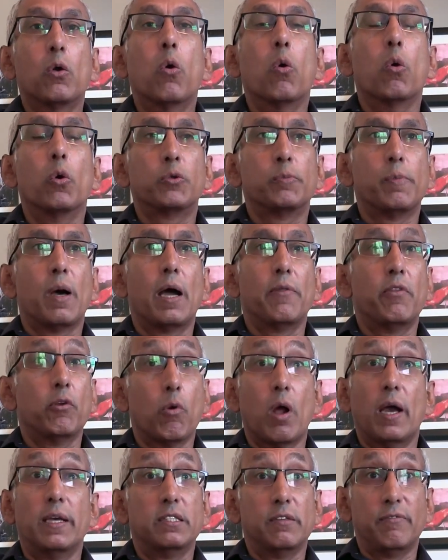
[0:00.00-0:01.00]
caused by
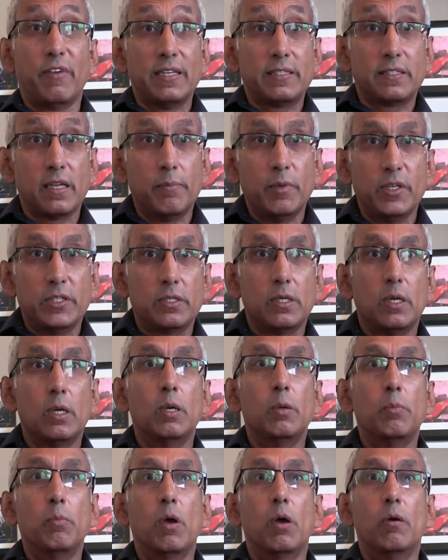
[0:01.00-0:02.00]
the rise of
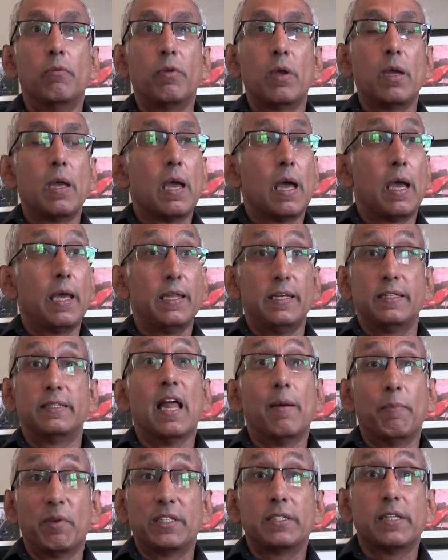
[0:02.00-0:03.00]
Islamism, of the
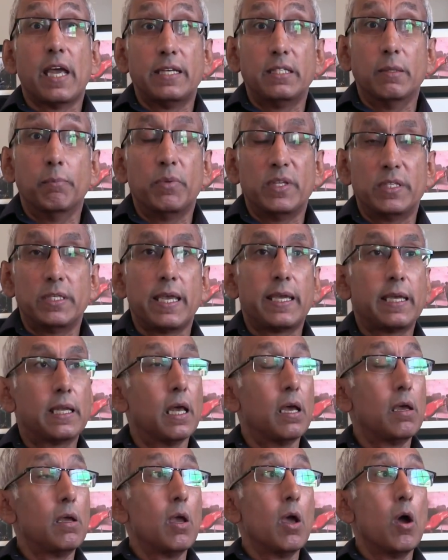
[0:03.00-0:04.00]
Islamic State in
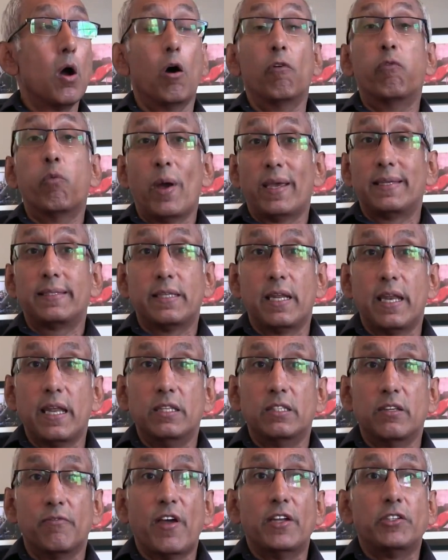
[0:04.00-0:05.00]
particular, of Western
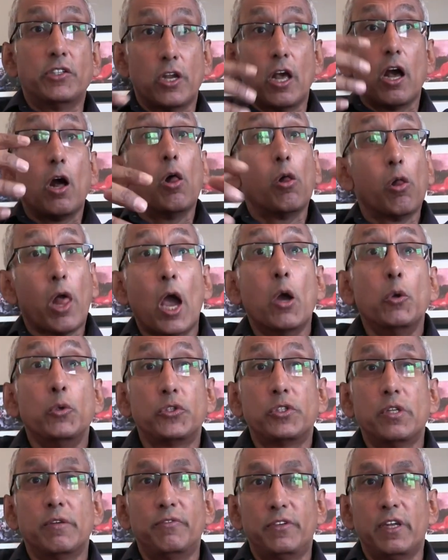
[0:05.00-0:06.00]
intervention, a whole
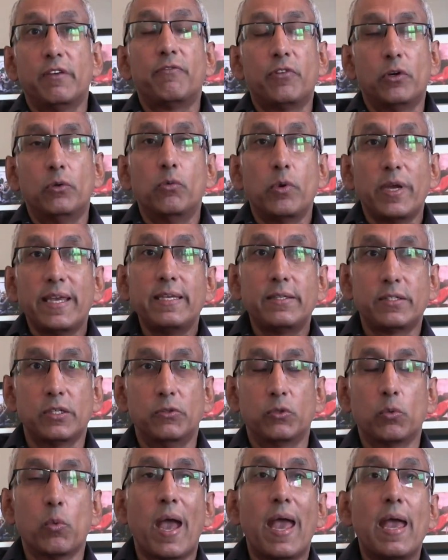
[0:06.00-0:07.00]
host of different
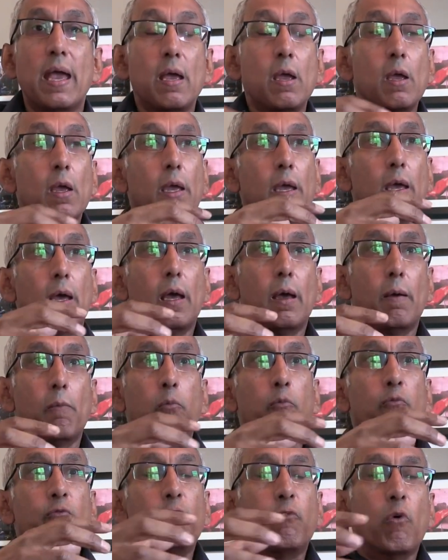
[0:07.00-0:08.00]
reasons where,
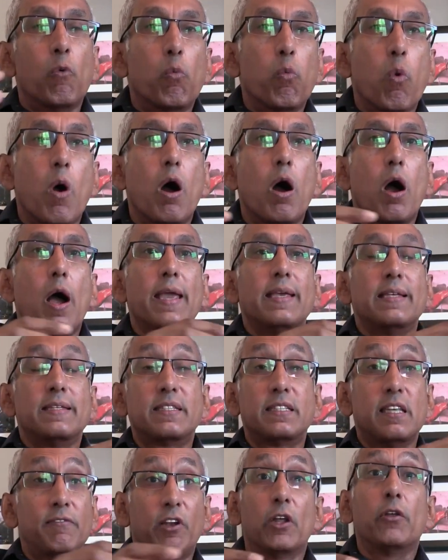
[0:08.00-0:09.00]
for why
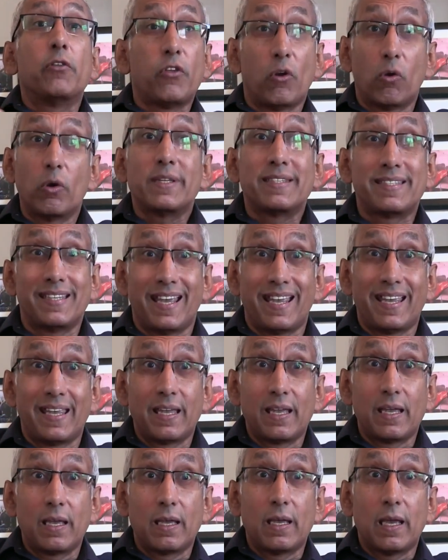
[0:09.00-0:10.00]
civil authority
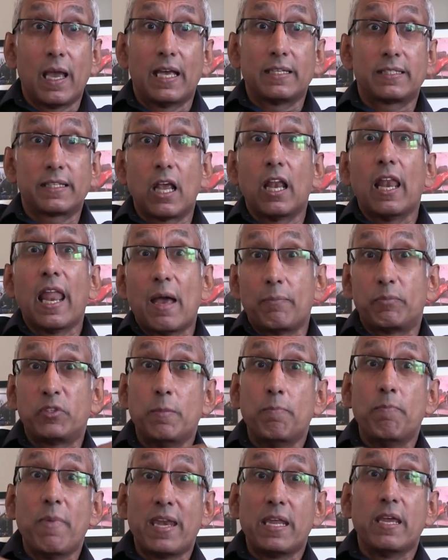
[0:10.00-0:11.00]
has
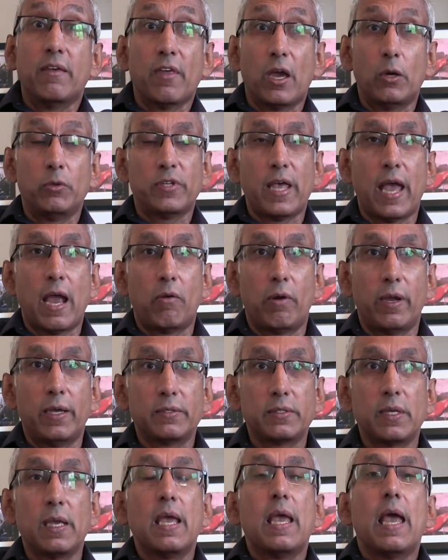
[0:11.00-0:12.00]
collapsed in many of those
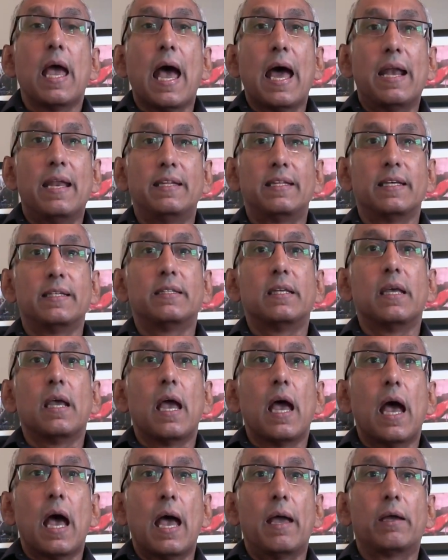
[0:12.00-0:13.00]
areas, and it has
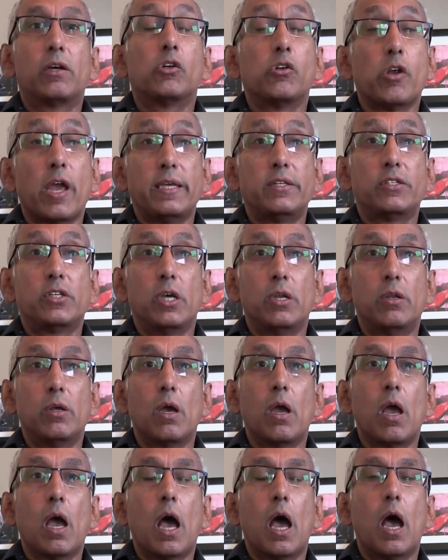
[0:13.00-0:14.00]
uh, created
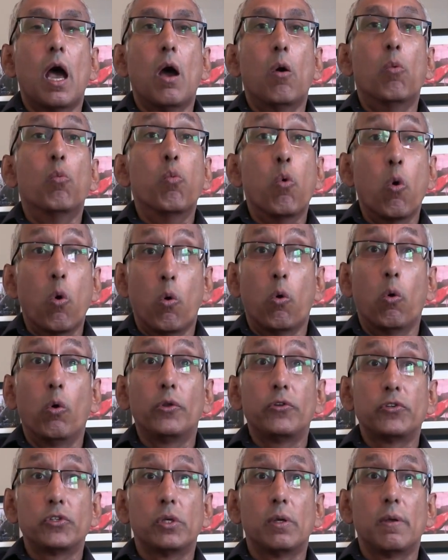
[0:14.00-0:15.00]
uh,
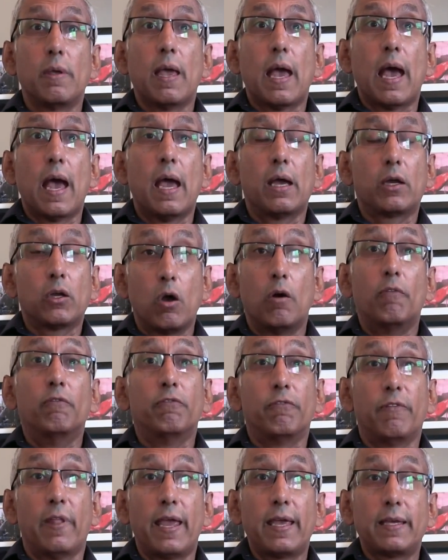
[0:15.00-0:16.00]
wars, uh,
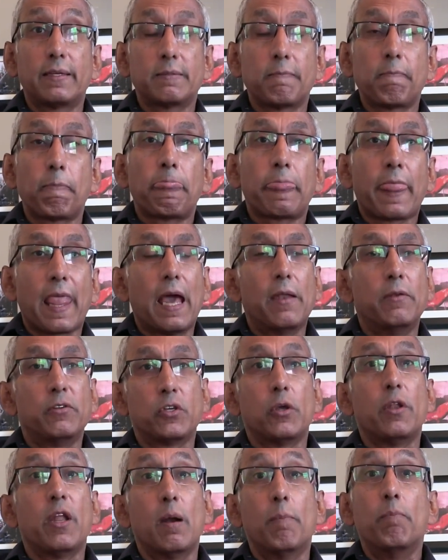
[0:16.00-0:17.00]
conflicts, and
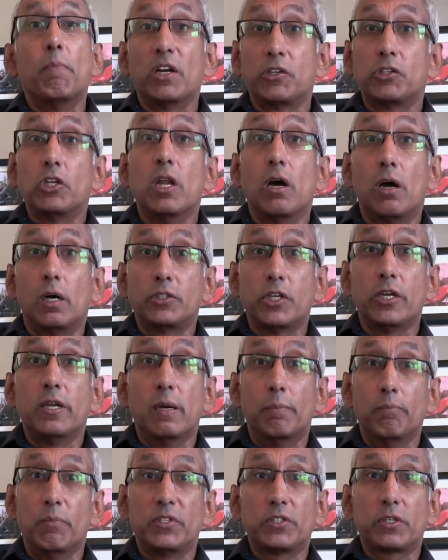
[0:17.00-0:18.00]
so there are much larger
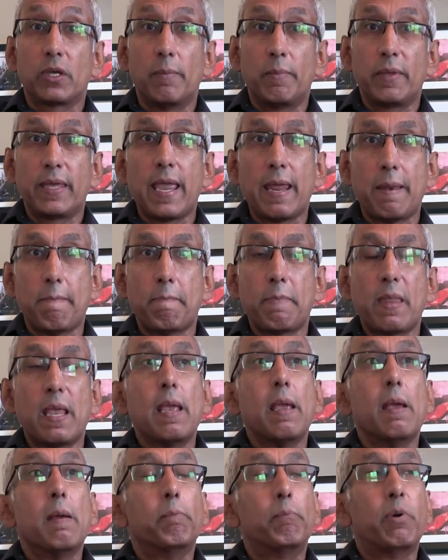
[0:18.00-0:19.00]
numbers coming in.
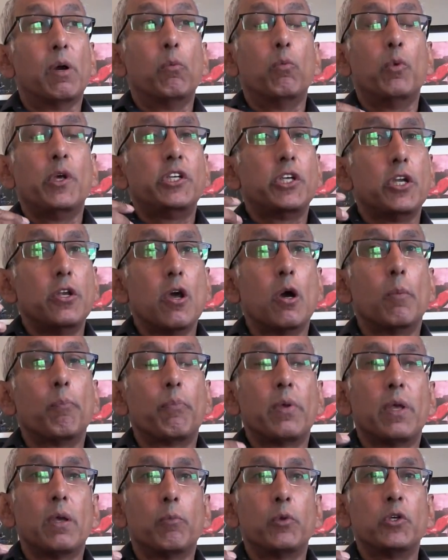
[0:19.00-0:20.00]
But we should not
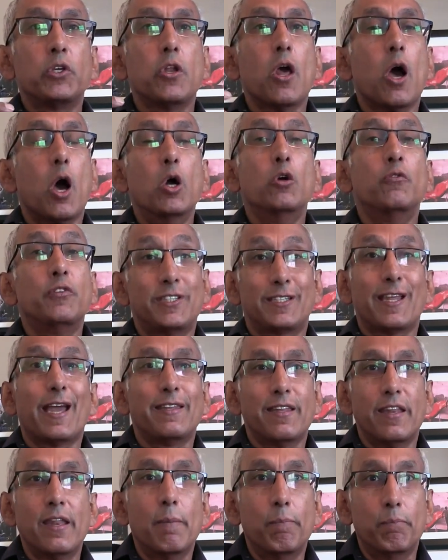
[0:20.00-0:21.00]
be, we should not
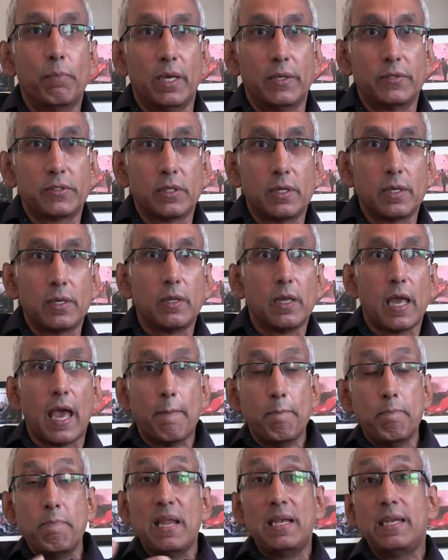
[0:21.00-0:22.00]
overstate the numbers.
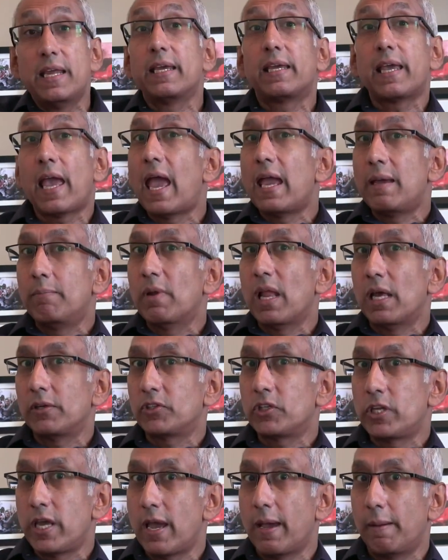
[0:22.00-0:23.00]
A million came
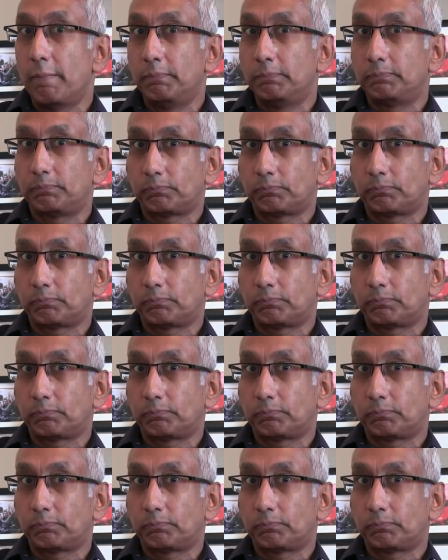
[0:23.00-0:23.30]
last year.